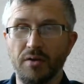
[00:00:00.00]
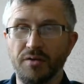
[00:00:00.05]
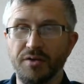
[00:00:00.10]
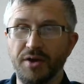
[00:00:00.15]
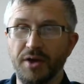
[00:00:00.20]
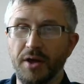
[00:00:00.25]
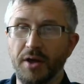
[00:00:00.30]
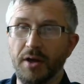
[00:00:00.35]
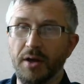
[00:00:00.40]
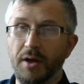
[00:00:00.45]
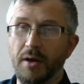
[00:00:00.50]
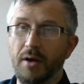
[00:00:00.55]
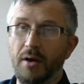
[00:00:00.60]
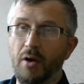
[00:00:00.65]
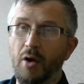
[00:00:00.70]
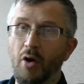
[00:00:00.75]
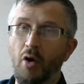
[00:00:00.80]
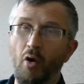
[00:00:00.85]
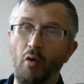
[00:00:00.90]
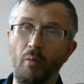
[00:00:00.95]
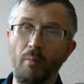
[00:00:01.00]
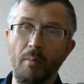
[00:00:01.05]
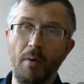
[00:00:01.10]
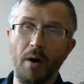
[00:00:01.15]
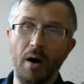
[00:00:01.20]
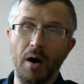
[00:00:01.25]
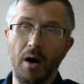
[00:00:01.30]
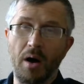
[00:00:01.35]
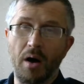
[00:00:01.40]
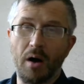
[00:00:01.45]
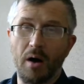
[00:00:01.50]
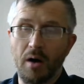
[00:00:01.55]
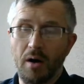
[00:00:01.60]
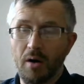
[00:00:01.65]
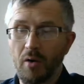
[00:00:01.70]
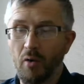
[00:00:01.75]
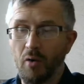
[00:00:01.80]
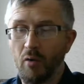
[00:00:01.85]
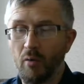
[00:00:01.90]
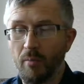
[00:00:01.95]
the home uh,
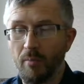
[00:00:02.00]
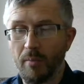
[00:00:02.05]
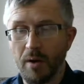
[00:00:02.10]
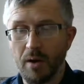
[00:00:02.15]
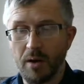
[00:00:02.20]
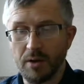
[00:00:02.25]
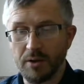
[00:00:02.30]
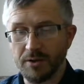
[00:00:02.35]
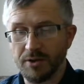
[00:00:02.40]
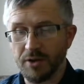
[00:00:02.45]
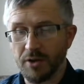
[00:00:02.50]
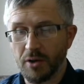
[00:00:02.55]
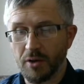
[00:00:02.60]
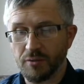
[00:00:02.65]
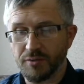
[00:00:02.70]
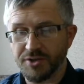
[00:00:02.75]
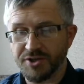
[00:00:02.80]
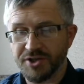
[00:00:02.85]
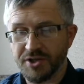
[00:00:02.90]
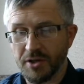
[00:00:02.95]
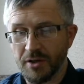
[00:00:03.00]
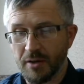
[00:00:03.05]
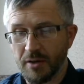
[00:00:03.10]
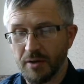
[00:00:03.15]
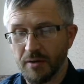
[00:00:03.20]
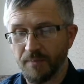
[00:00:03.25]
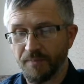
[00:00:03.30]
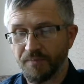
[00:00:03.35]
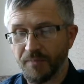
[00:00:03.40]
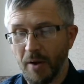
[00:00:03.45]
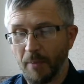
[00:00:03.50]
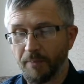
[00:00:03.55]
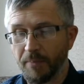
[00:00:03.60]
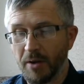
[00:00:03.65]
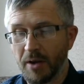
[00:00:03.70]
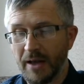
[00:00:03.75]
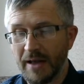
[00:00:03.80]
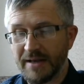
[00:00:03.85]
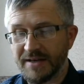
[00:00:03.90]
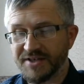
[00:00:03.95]
home you know
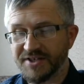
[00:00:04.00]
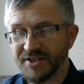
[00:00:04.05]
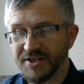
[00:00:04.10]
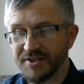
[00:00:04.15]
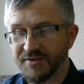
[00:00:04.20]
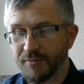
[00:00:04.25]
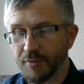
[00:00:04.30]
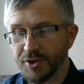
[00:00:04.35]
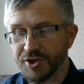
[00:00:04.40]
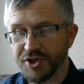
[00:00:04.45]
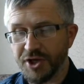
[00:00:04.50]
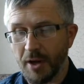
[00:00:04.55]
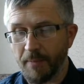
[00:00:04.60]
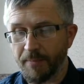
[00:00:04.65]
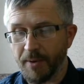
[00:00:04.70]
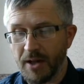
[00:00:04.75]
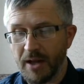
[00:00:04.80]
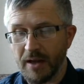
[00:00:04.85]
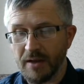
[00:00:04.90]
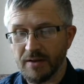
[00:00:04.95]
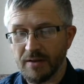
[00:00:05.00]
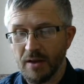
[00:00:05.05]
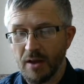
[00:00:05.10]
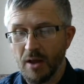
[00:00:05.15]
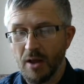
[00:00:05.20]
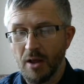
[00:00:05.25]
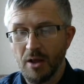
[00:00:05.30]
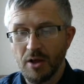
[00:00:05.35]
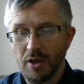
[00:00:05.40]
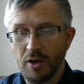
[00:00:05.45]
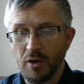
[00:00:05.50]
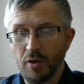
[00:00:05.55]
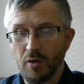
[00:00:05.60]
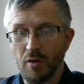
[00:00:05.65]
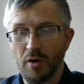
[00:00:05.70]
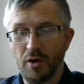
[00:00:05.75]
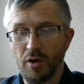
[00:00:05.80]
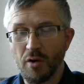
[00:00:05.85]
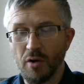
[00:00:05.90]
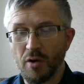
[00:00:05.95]
appliances for sharpening
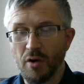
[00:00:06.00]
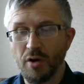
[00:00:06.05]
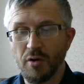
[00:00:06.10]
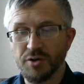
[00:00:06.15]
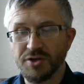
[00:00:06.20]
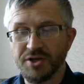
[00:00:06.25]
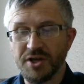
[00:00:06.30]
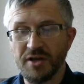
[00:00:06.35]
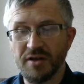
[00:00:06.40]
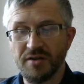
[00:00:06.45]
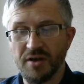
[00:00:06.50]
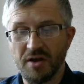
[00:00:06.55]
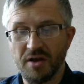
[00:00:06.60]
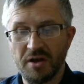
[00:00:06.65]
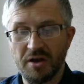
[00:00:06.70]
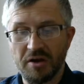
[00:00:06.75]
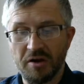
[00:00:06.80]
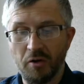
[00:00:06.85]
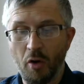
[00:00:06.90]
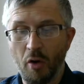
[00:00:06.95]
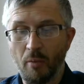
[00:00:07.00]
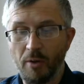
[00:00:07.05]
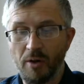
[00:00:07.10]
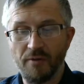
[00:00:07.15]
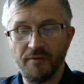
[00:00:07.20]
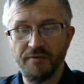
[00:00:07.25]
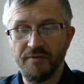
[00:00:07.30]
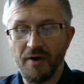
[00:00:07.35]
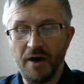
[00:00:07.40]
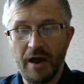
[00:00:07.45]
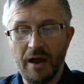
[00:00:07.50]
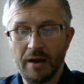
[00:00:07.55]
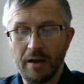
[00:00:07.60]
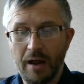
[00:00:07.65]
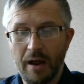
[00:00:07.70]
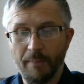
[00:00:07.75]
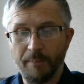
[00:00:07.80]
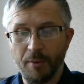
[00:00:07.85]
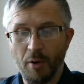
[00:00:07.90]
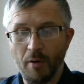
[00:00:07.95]
using the normal file,
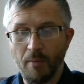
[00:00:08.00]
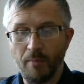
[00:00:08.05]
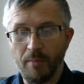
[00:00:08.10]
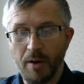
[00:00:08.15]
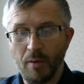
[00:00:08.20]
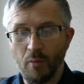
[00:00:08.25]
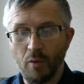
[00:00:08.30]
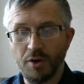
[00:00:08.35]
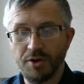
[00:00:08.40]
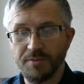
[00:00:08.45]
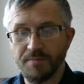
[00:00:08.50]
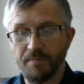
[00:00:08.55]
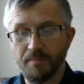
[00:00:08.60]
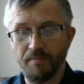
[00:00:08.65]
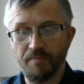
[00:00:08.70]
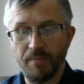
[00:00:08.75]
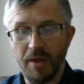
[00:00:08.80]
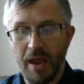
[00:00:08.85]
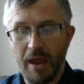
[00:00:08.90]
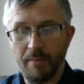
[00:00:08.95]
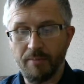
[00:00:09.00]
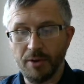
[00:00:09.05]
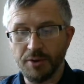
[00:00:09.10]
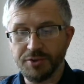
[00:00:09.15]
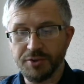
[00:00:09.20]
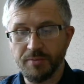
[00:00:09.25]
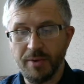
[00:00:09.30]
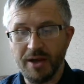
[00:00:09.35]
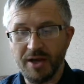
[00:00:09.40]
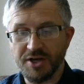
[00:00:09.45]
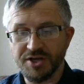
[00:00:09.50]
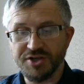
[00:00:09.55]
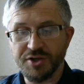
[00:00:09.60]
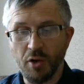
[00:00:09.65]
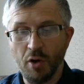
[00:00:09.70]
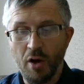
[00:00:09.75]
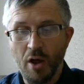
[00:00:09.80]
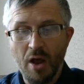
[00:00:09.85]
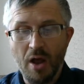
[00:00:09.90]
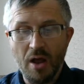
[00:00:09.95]
I probably wouldn't be able to make it
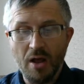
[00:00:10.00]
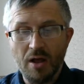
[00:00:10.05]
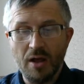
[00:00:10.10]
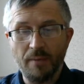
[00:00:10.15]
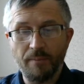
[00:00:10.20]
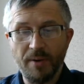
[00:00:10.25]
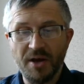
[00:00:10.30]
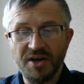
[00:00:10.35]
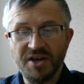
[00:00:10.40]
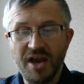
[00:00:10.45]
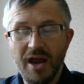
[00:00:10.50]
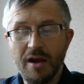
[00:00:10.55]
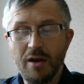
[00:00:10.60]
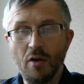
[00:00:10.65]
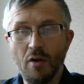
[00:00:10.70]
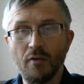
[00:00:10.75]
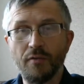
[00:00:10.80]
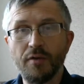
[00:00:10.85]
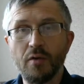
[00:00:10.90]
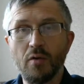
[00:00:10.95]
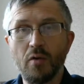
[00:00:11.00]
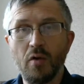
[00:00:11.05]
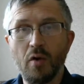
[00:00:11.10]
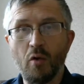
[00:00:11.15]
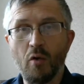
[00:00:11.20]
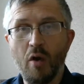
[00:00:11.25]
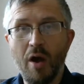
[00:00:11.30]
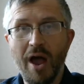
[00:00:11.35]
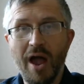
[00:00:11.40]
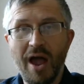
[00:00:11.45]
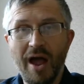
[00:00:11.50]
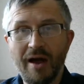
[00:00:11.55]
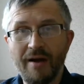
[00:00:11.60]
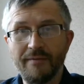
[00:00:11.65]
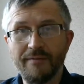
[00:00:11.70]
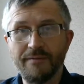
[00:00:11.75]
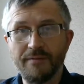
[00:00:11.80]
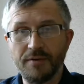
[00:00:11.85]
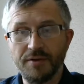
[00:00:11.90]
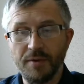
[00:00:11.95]
so. But any of you who have
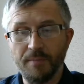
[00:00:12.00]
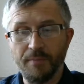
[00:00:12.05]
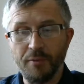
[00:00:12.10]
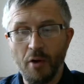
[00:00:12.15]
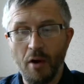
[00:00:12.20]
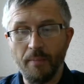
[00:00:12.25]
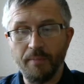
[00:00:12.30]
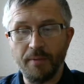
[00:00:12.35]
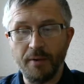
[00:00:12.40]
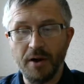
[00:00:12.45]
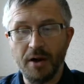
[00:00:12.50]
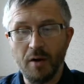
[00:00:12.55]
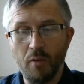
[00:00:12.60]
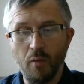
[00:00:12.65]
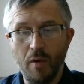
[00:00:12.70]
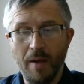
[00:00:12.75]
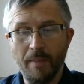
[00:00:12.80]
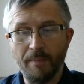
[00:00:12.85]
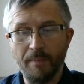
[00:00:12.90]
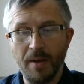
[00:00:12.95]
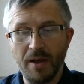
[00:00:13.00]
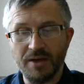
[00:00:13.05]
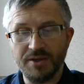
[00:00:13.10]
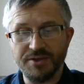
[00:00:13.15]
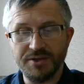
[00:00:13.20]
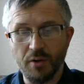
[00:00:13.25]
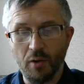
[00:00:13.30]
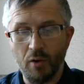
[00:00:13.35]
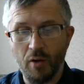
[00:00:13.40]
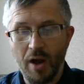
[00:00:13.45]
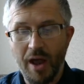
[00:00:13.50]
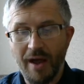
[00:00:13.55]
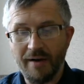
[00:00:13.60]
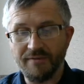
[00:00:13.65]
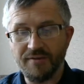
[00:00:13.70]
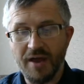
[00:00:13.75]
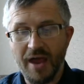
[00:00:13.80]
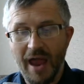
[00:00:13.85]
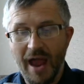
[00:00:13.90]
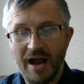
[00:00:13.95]
the proper equipment or have
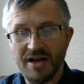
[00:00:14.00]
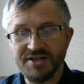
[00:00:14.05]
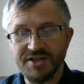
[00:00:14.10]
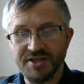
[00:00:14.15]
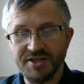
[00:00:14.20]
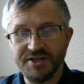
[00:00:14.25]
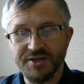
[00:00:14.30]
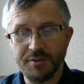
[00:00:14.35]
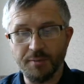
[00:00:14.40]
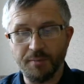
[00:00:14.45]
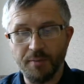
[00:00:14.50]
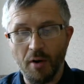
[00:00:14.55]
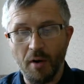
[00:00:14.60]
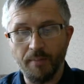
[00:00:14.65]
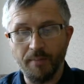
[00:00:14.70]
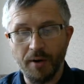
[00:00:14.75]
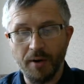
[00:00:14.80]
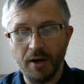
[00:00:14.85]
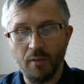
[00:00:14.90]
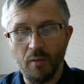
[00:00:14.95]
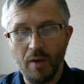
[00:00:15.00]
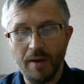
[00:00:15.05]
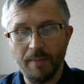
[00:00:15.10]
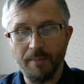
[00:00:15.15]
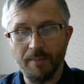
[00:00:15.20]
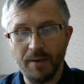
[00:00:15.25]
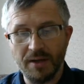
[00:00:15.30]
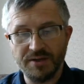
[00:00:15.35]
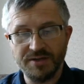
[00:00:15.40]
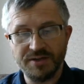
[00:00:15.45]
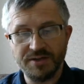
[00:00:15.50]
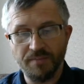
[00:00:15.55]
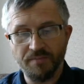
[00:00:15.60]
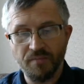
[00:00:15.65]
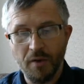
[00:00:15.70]
the access to proper equipment